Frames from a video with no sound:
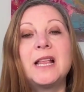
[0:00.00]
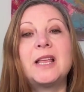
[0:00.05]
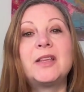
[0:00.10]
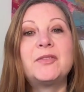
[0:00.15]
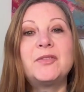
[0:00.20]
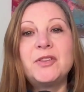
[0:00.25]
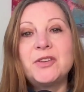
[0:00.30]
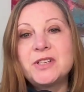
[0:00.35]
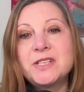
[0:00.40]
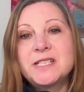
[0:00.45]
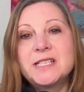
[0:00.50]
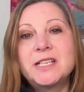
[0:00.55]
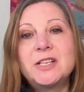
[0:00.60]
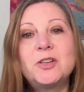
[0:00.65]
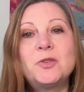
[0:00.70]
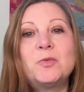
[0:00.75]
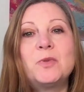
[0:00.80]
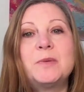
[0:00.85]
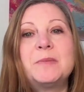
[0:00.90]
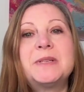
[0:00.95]
If you're a
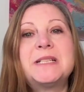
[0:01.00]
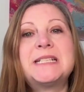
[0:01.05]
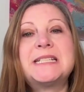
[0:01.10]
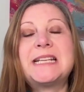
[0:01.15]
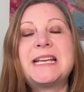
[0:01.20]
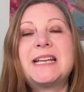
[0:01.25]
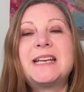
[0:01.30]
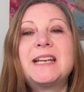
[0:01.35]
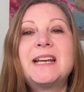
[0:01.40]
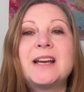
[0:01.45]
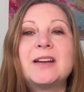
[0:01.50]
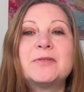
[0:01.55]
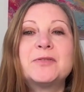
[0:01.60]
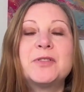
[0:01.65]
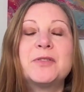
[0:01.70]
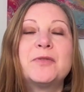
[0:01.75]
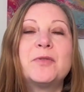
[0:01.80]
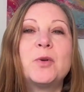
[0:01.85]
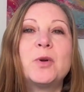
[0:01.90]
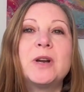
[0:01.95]
single woman dating
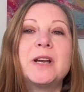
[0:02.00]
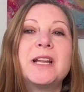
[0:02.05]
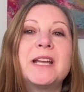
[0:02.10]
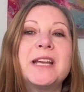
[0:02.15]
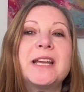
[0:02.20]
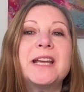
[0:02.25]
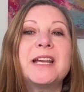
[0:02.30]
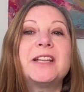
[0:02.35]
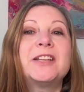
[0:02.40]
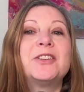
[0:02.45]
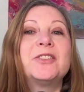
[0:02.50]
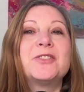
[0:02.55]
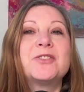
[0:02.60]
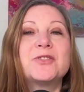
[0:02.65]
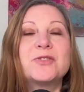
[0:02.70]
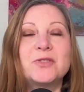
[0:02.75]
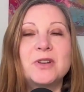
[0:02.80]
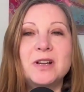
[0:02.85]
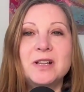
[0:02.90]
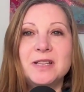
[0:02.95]
after 40 and you're
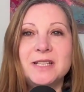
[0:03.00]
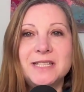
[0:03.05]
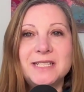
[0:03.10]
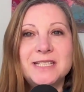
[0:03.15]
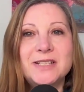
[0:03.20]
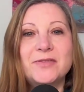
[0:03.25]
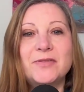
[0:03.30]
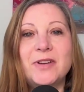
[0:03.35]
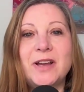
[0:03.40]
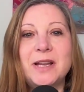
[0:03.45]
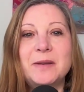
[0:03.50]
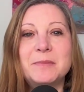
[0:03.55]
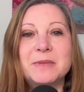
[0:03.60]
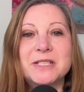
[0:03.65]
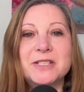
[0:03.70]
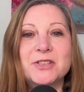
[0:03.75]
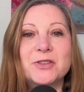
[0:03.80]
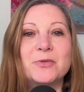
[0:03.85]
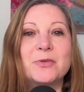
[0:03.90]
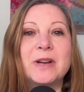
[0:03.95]
struggling to find
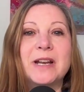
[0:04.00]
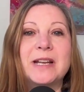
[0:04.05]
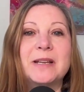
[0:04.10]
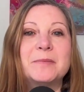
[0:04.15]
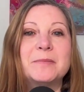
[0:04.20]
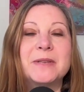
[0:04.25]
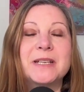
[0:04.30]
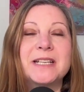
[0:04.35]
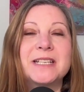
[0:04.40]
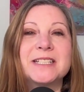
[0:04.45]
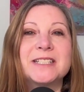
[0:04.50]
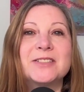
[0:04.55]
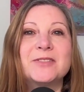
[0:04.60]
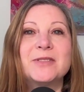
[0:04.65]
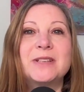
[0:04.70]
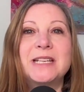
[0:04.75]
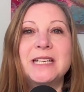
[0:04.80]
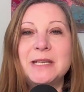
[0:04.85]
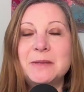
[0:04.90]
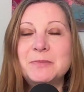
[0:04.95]
Mr. Right because you
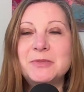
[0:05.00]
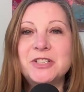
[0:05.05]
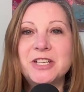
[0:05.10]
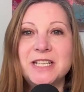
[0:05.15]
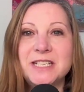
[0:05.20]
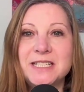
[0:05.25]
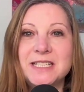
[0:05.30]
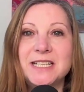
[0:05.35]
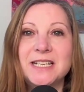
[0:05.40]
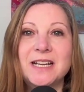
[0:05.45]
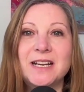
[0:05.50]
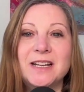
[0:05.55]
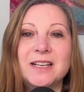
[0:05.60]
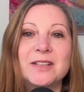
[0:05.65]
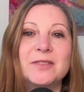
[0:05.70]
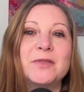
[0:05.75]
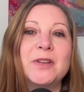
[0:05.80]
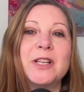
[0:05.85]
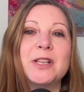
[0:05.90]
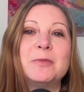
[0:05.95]
keep chasing
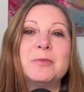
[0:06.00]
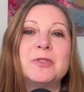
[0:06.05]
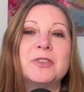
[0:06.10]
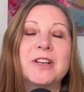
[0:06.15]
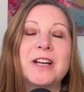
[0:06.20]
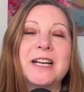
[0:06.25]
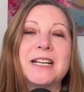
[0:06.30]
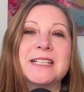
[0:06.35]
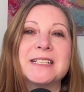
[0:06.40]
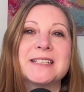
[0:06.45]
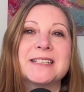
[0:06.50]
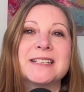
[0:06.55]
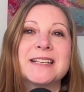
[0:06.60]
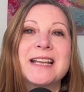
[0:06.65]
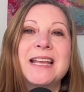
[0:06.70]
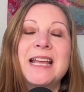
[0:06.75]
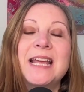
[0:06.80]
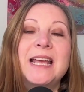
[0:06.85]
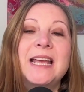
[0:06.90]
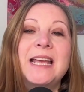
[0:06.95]
unavailable guys,
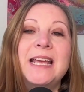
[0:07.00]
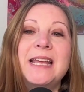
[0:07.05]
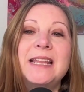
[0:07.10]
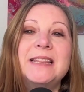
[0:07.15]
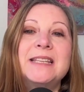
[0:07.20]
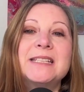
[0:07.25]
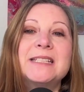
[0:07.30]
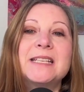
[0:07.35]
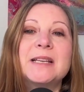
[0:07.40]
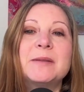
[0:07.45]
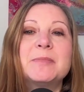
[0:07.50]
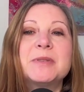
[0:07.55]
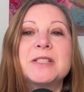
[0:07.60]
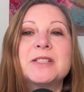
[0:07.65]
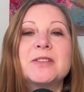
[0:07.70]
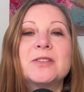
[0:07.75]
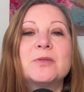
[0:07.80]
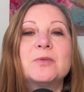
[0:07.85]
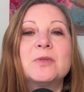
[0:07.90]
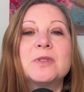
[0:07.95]
in this
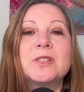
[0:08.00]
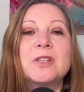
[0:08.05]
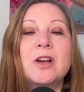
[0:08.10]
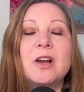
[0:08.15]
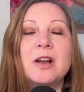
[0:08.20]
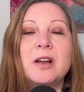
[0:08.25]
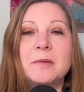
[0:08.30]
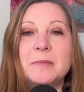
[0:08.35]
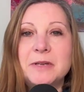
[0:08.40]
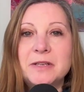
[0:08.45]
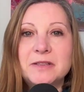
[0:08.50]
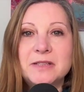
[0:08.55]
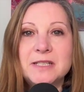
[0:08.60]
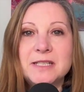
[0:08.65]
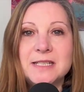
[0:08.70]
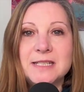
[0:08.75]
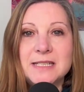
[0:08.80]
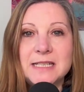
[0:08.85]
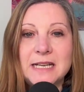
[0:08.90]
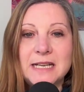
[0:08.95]
episode we'll talk about the
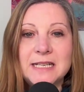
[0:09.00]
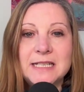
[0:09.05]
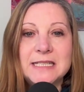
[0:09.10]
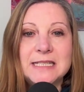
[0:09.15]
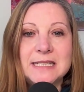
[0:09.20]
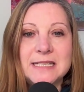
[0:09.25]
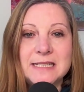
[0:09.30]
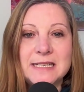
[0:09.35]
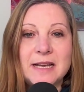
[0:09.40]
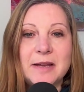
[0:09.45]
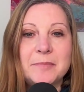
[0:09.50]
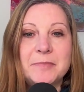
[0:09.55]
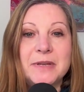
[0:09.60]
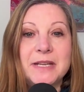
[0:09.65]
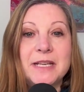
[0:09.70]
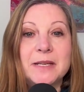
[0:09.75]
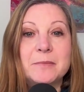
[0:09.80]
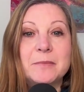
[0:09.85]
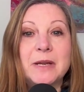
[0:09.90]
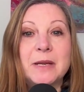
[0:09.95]
second step
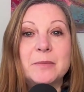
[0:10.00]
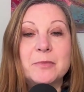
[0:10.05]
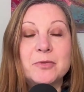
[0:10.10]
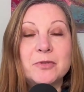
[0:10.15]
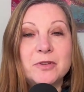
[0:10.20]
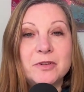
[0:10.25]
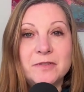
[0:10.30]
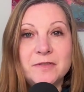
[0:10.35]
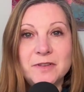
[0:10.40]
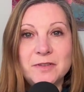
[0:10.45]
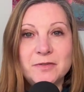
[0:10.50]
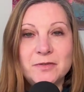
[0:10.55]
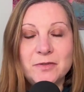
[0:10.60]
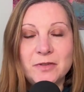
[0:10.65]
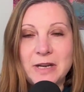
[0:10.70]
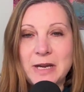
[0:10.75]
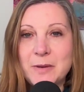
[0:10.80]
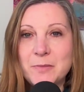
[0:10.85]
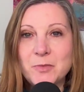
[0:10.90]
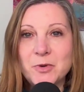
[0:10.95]
in my proven
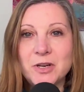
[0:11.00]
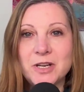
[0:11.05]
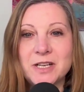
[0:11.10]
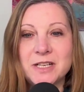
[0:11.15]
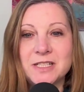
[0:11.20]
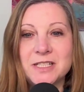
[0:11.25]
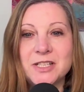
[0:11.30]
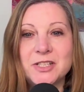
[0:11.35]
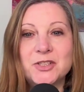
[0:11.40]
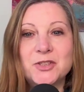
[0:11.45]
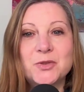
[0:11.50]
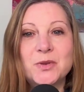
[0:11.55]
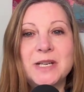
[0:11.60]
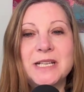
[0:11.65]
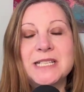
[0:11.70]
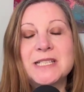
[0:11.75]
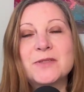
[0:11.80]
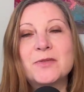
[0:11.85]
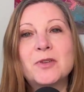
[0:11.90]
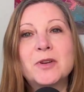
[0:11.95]
framework to
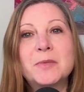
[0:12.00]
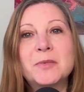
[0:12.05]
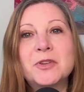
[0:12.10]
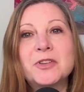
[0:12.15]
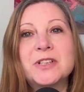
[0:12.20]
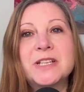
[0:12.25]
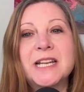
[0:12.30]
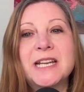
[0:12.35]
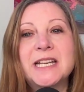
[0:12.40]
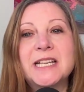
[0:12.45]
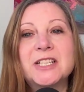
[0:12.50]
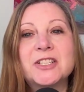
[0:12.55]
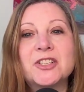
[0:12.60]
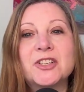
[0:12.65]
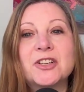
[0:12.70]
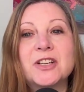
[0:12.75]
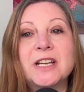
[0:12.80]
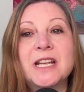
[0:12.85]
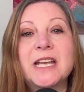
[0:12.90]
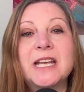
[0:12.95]
transform your dating
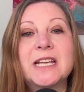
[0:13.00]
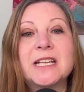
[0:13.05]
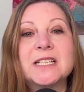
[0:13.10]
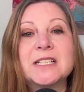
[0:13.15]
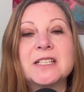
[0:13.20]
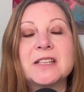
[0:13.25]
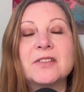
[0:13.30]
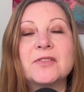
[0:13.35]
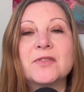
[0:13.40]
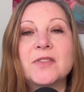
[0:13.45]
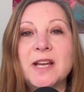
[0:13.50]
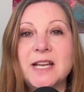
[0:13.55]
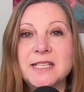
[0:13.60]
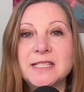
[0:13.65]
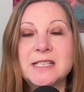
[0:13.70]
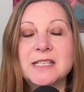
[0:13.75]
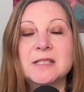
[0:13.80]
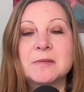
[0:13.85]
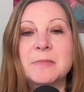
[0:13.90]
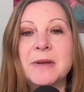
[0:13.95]
journey into the
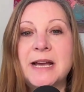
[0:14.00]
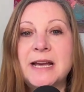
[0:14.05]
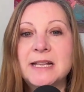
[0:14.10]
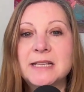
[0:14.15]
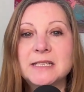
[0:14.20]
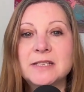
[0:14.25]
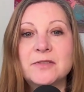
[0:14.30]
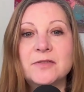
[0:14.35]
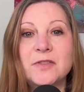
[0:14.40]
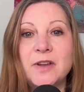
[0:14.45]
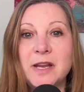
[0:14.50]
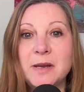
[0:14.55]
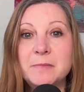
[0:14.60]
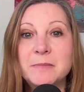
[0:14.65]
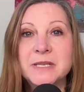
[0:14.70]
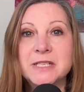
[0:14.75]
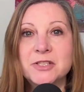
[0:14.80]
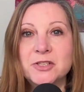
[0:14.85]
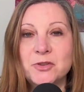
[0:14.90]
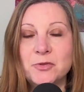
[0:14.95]
fastest path to find
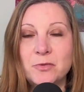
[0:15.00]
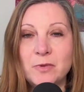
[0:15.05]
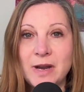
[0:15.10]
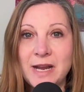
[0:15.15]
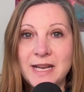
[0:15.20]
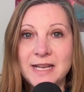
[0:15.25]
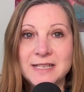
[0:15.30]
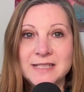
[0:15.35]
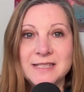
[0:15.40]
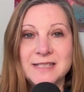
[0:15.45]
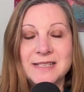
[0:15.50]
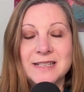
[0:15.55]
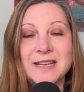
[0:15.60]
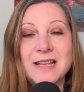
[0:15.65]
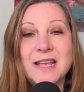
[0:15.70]
Mr. Right.